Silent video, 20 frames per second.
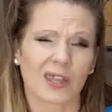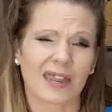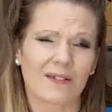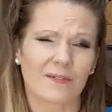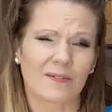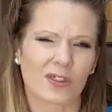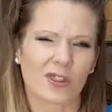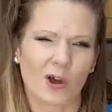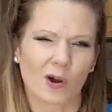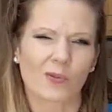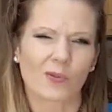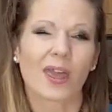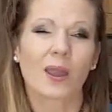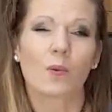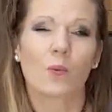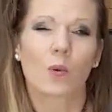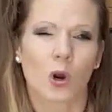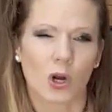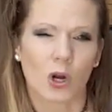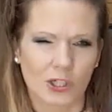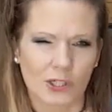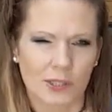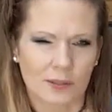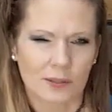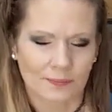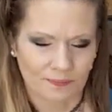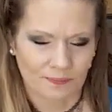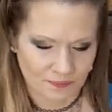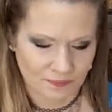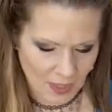even though they weren't.
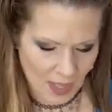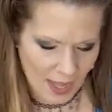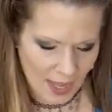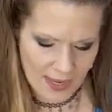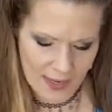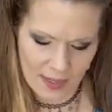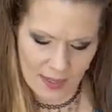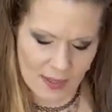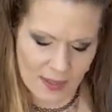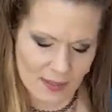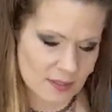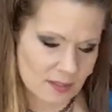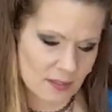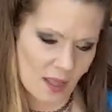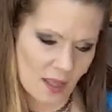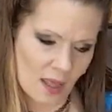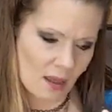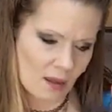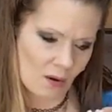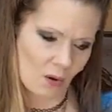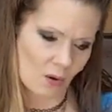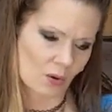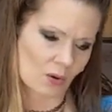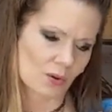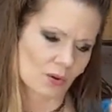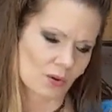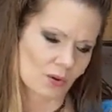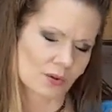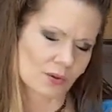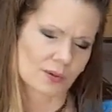It's the
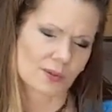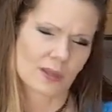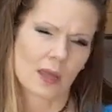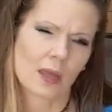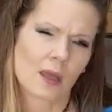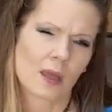whole